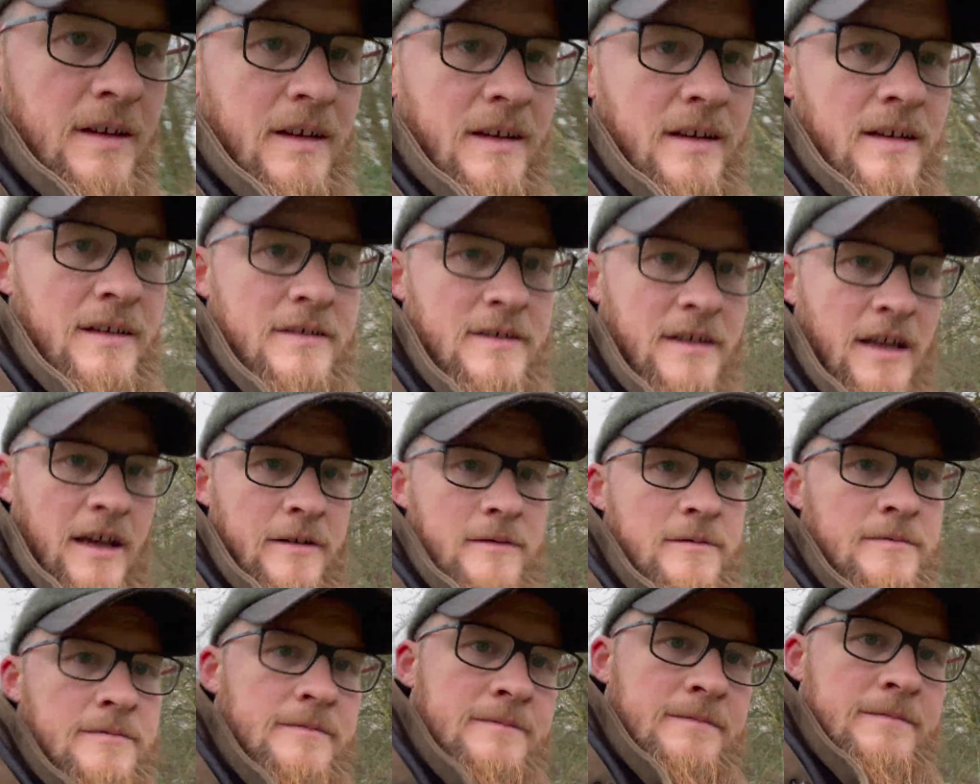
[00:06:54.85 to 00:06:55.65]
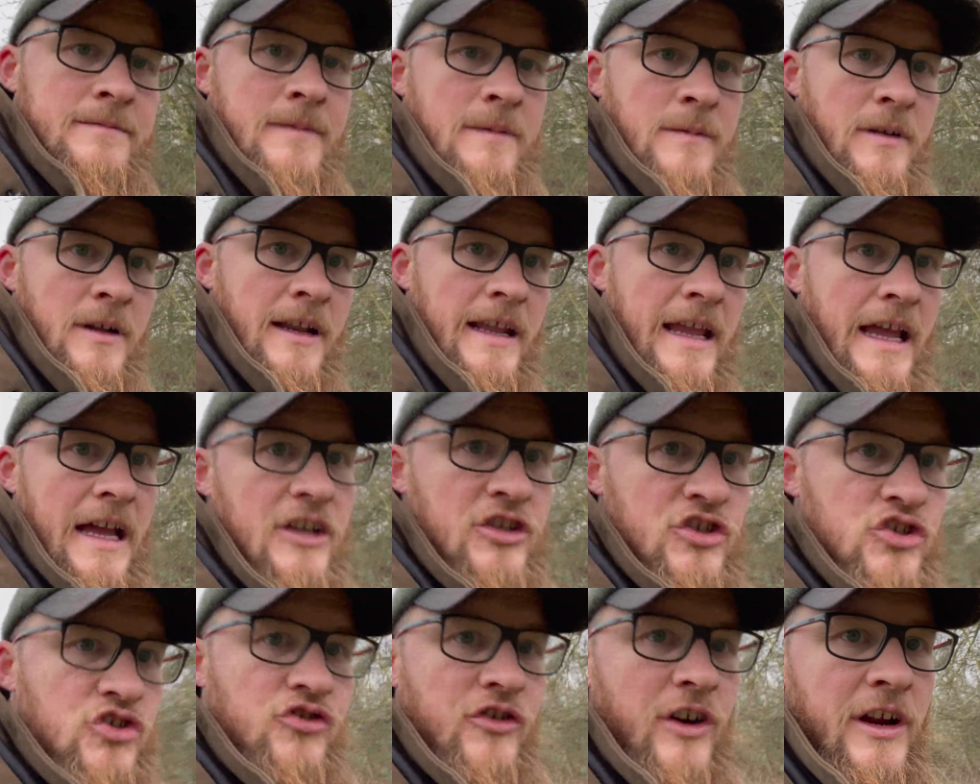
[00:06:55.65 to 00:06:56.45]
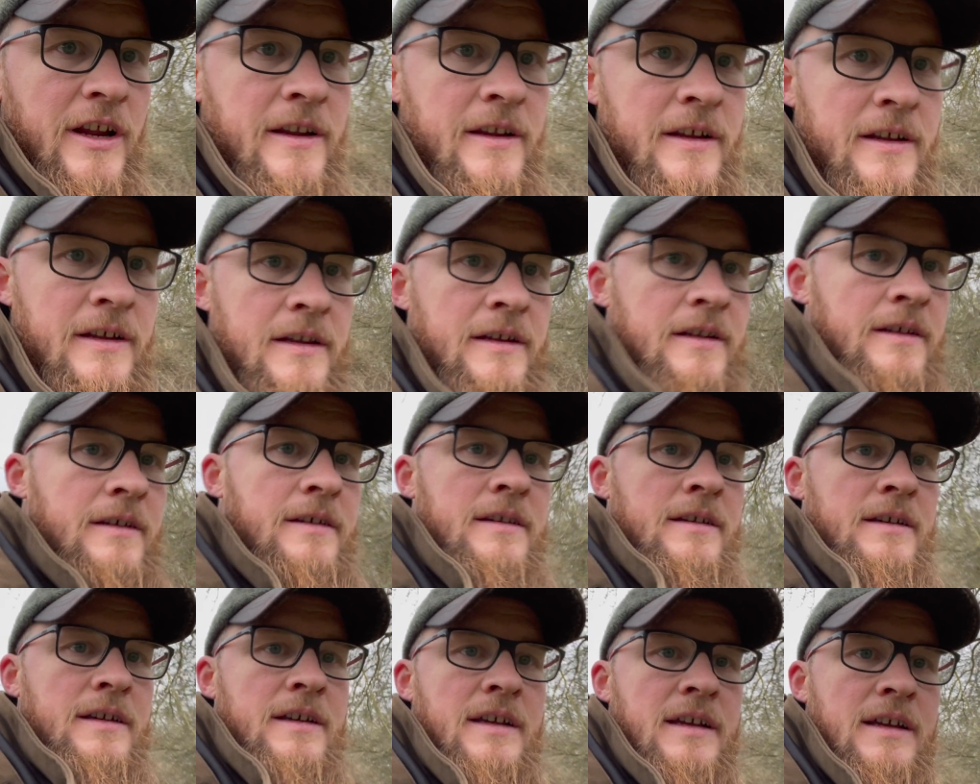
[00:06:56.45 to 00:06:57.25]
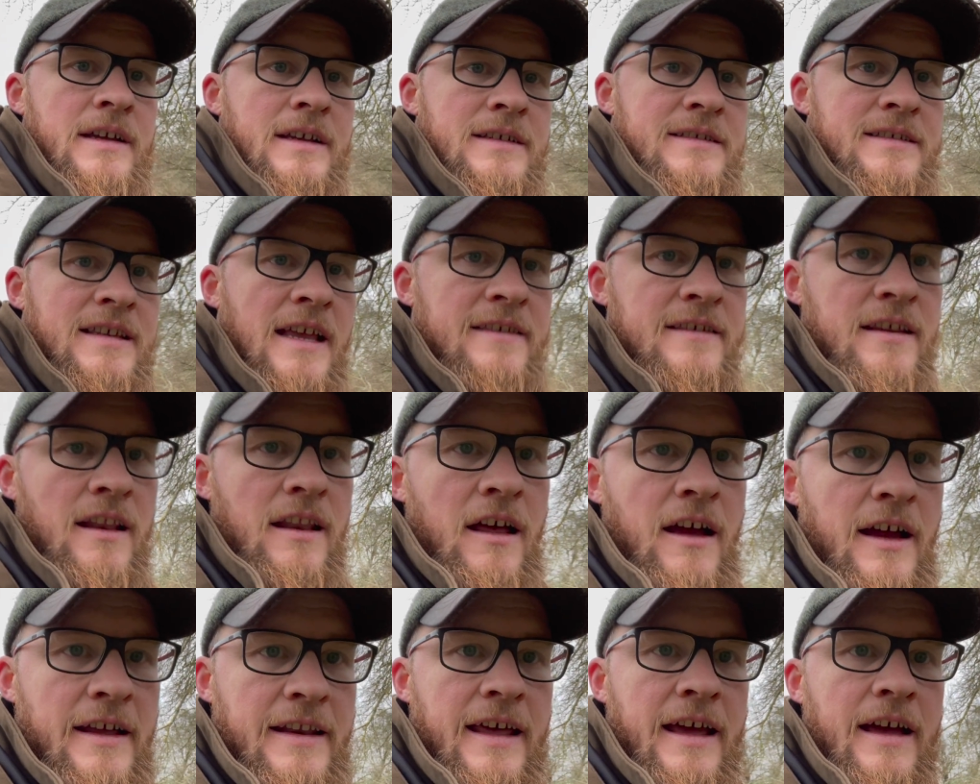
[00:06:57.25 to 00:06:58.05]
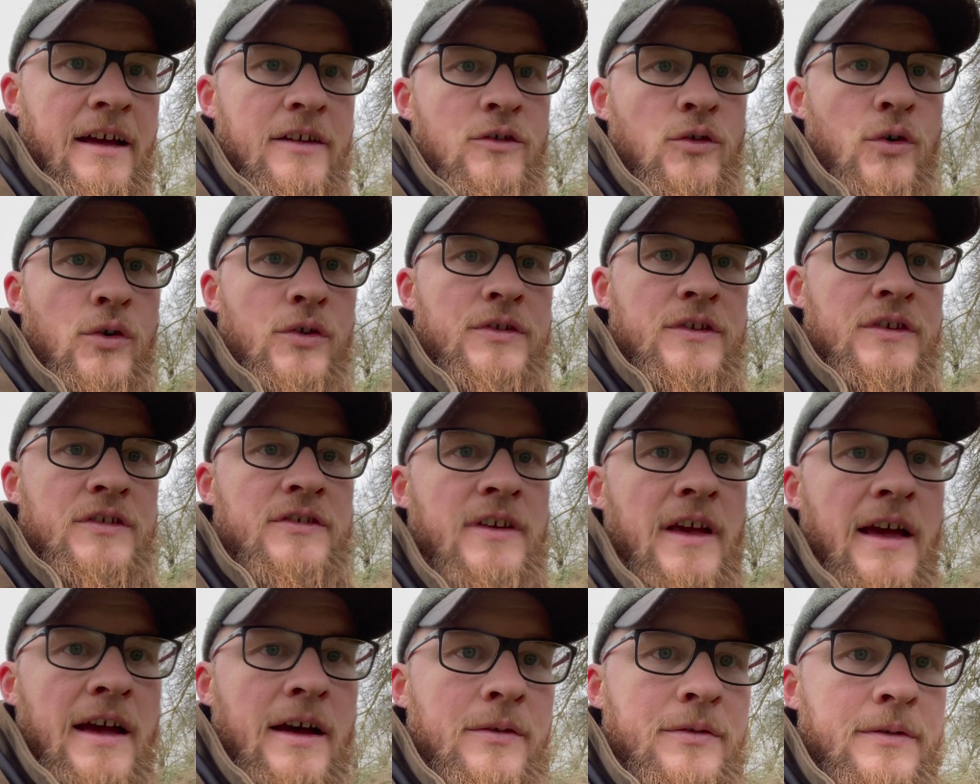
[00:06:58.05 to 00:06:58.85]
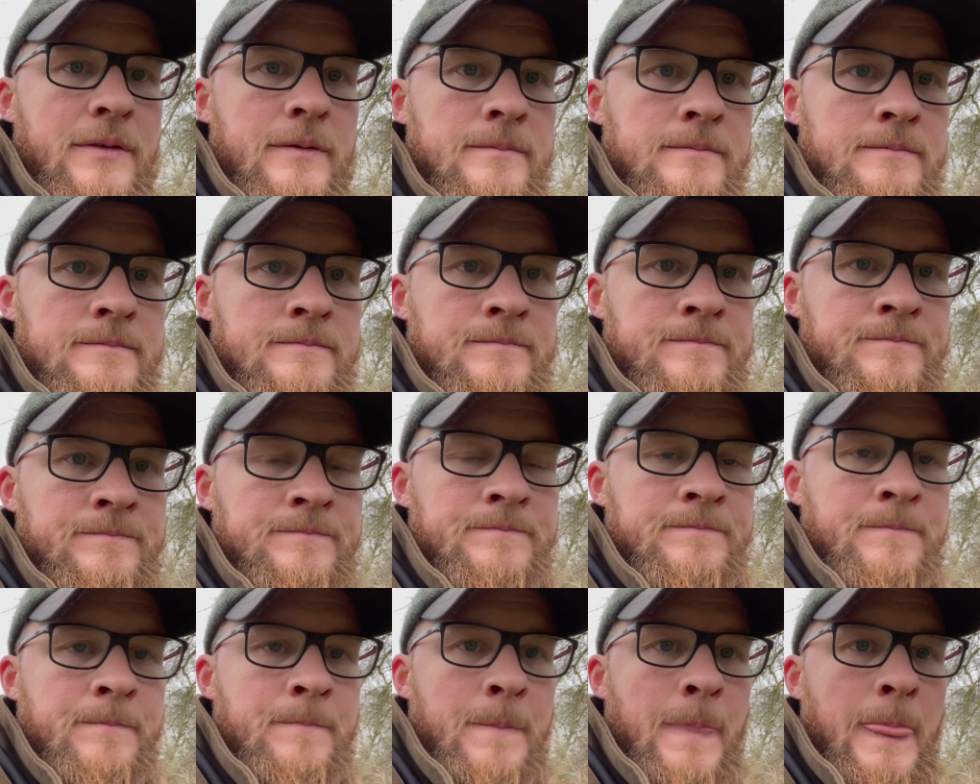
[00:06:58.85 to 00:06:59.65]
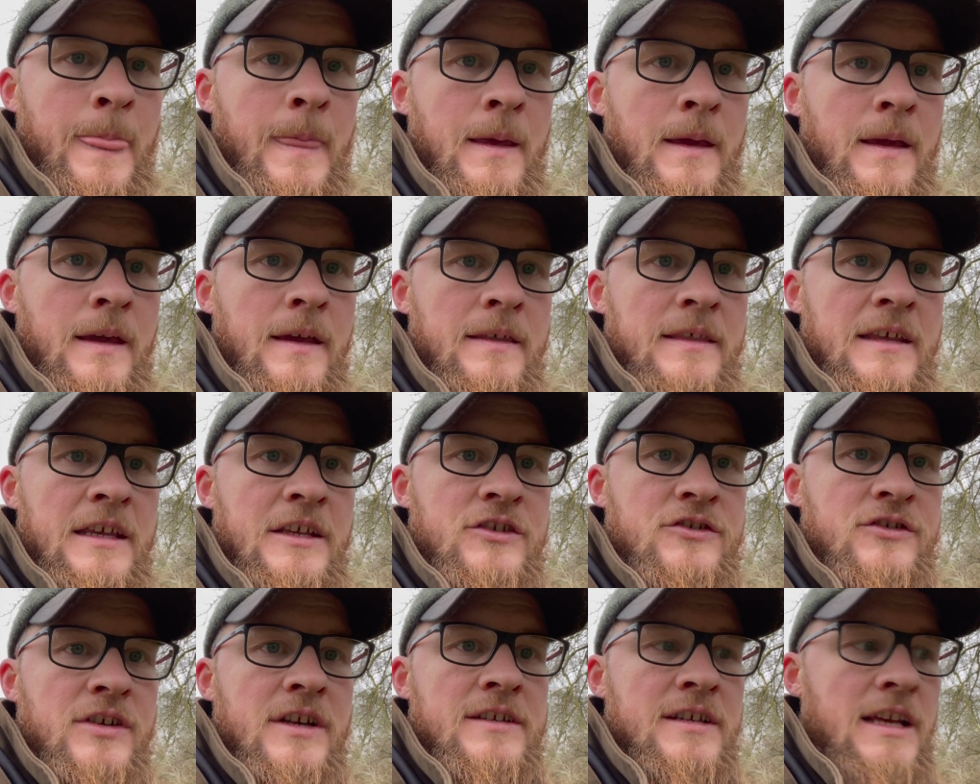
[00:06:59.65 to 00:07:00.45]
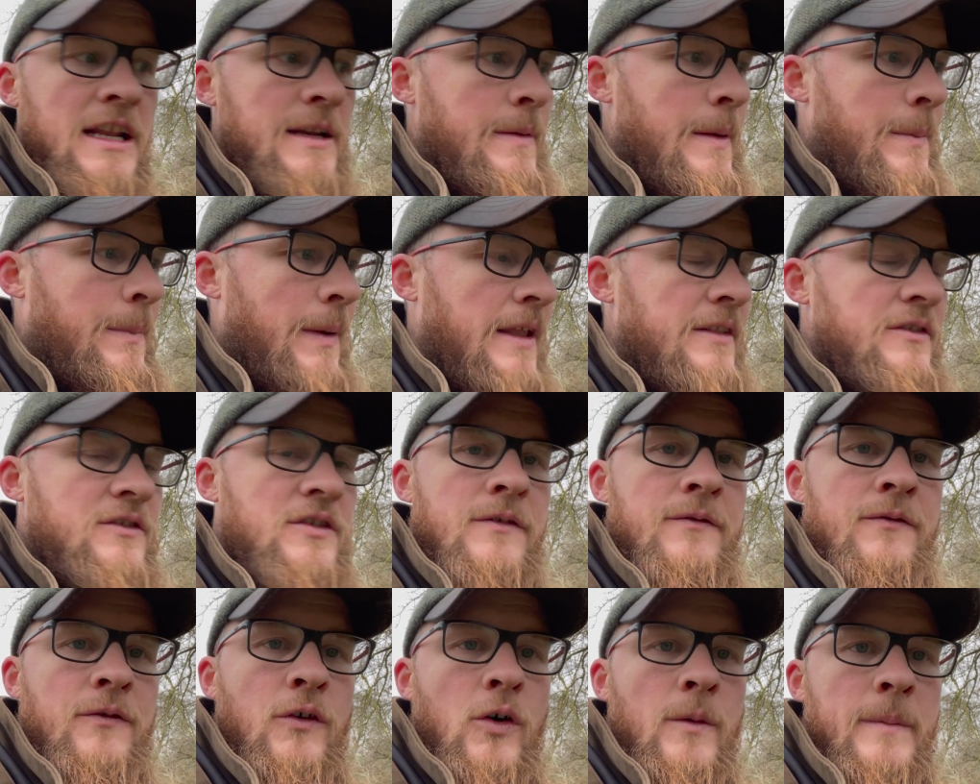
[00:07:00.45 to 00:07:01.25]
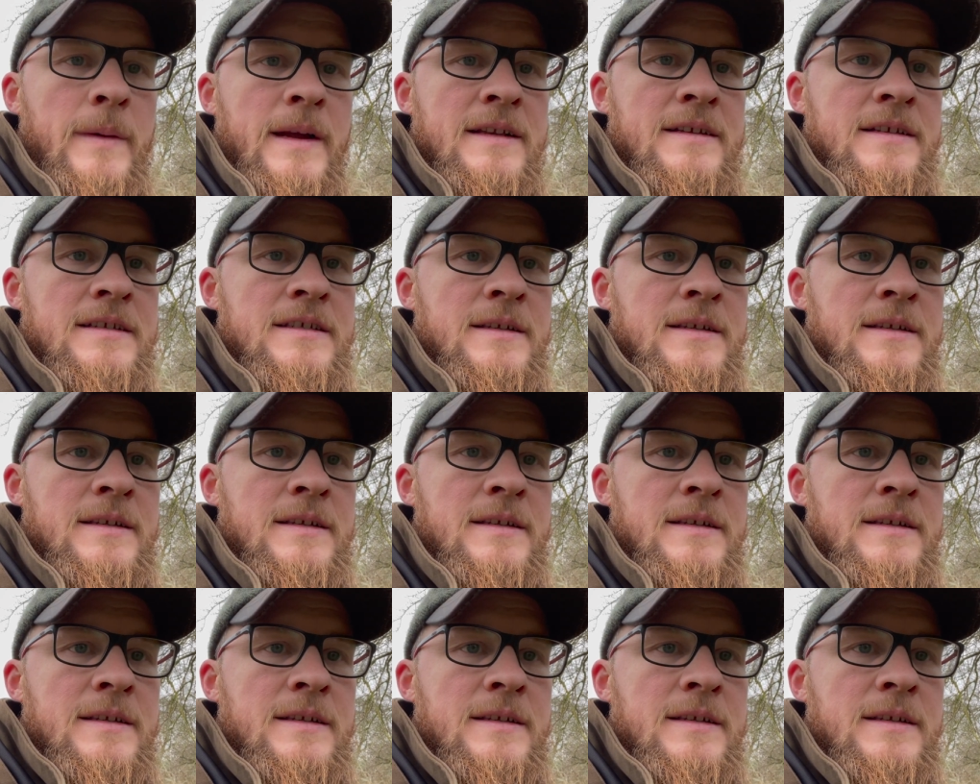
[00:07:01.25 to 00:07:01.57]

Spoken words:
So I'm going to get a string, set a line out north to south. These trees are going to be planted 4 metres